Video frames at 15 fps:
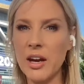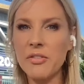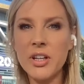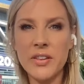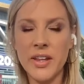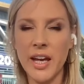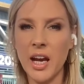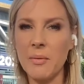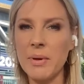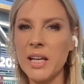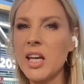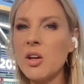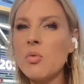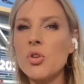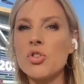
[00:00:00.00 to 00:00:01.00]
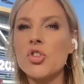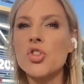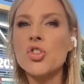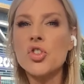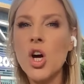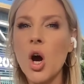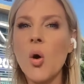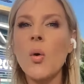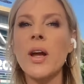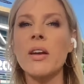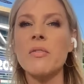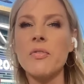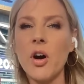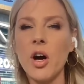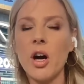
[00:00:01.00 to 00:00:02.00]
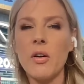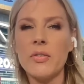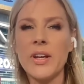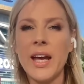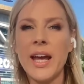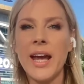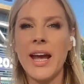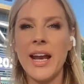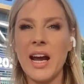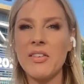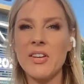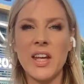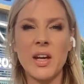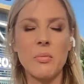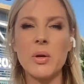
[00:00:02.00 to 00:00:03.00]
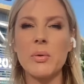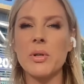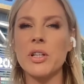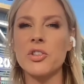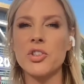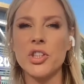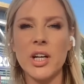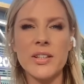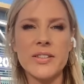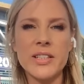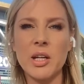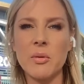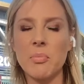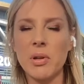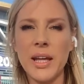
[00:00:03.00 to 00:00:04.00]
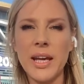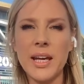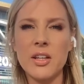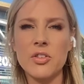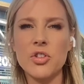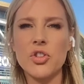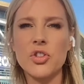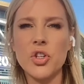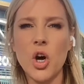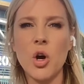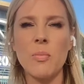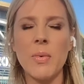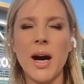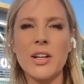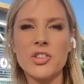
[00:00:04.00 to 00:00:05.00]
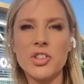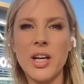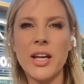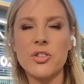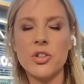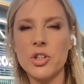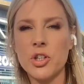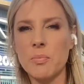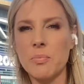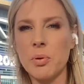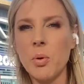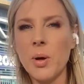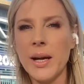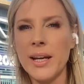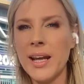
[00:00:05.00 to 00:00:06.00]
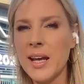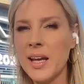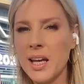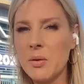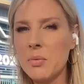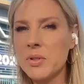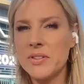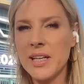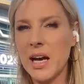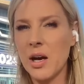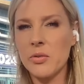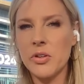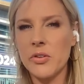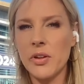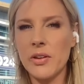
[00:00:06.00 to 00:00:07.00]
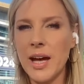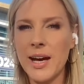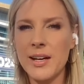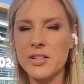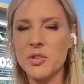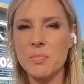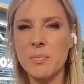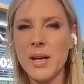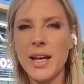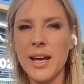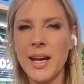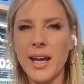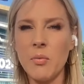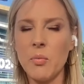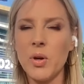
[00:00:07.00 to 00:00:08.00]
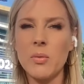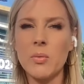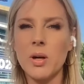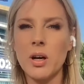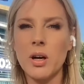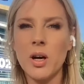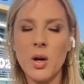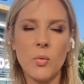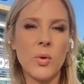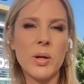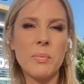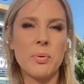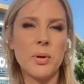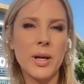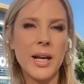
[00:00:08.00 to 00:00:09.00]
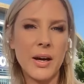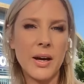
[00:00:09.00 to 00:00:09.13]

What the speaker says: everything. I mean, he was so involved in everything. We were adjusting plans so much. And to your point, it was down to the last minute. And we put